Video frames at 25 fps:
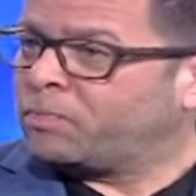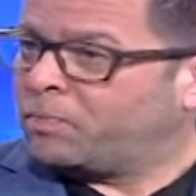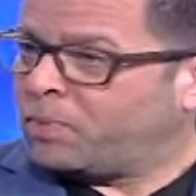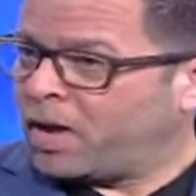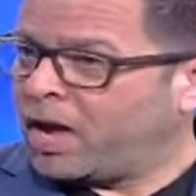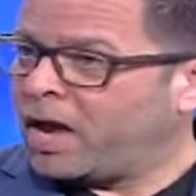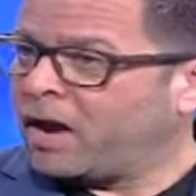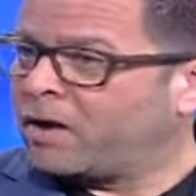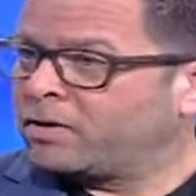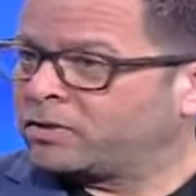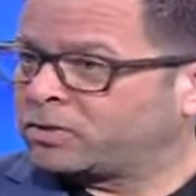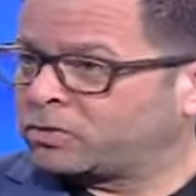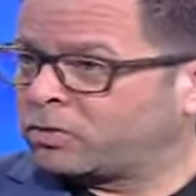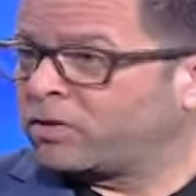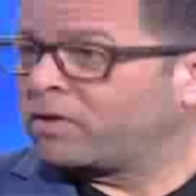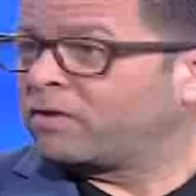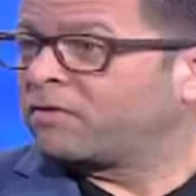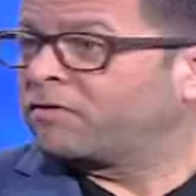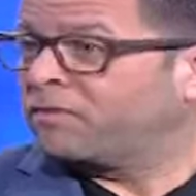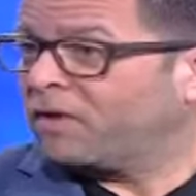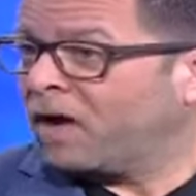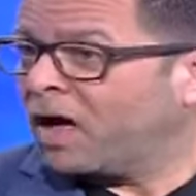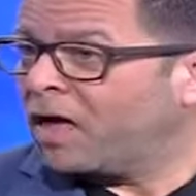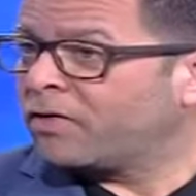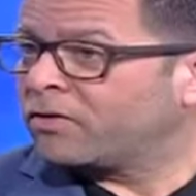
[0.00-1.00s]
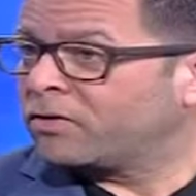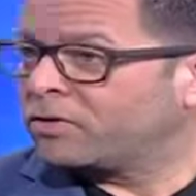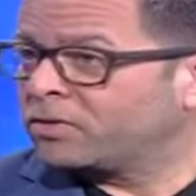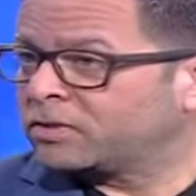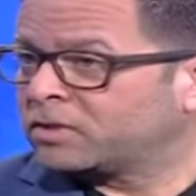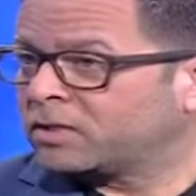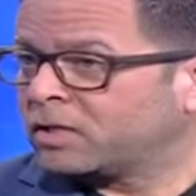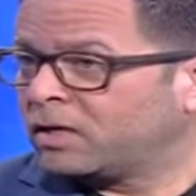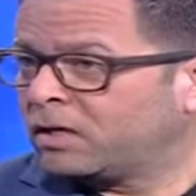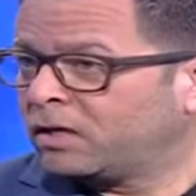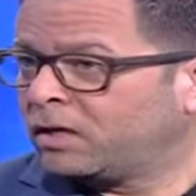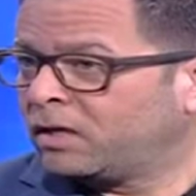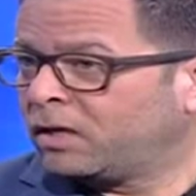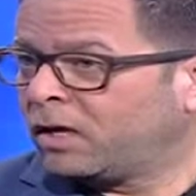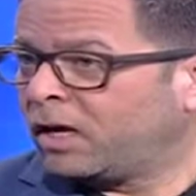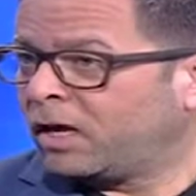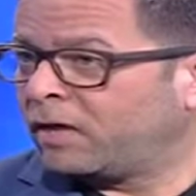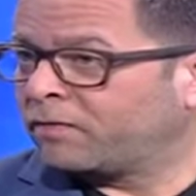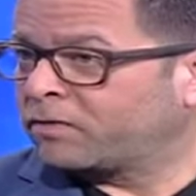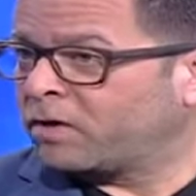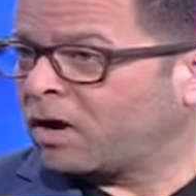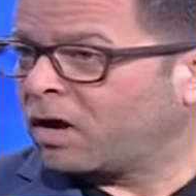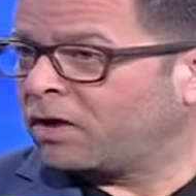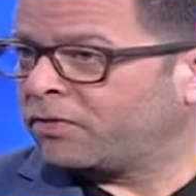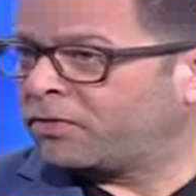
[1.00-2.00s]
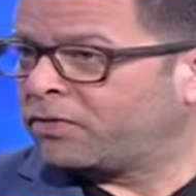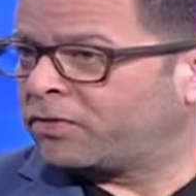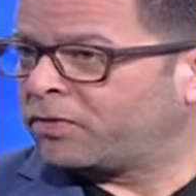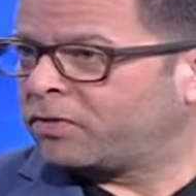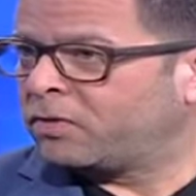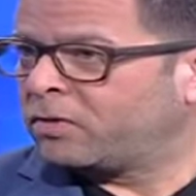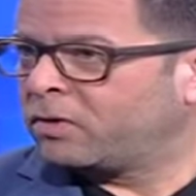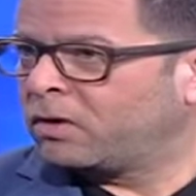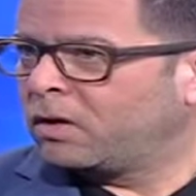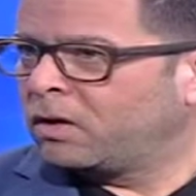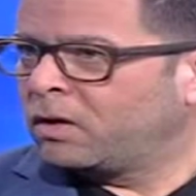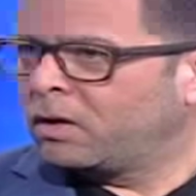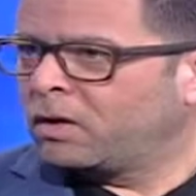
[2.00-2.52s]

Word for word: parents or their fathers yeah. have gone through.